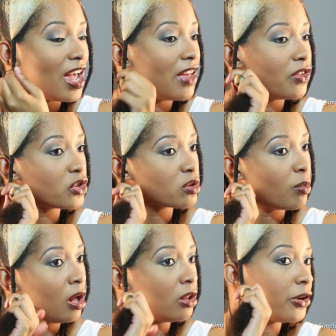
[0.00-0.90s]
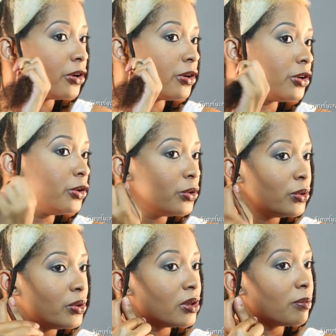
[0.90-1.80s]
And the smaller
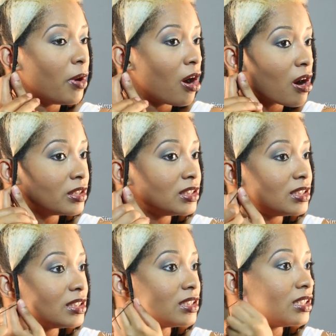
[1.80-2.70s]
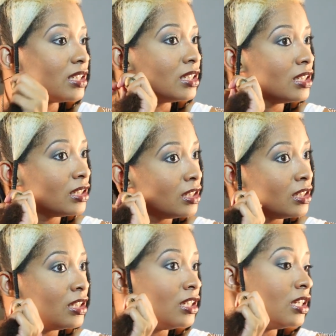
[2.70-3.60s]
your parts,
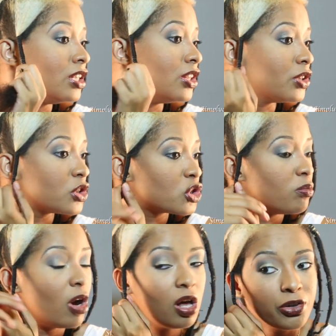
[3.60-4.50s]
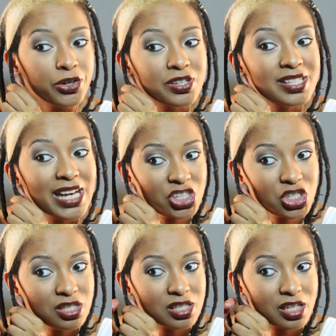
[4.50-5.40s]
the smaller your
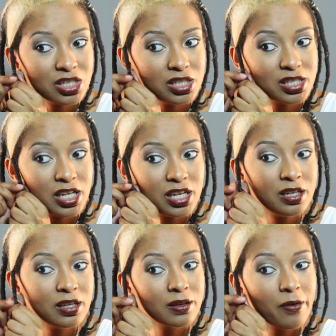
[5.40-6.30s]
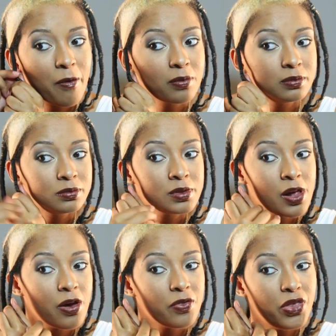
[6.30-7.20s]
sections, I should say,
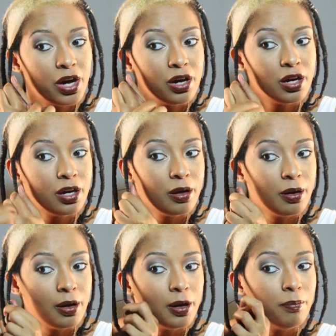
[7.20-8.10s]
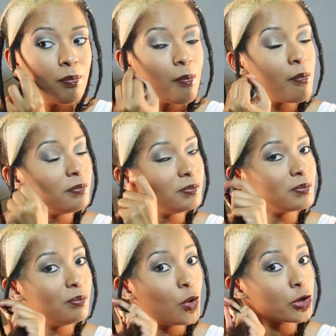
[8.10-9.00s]
the
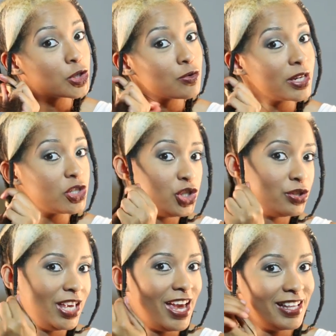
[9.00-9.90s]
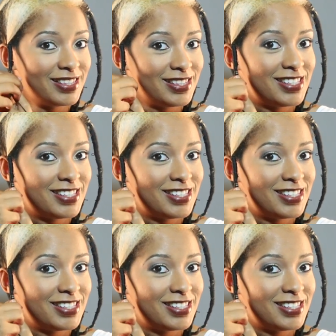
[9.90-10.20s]
more stretch you get.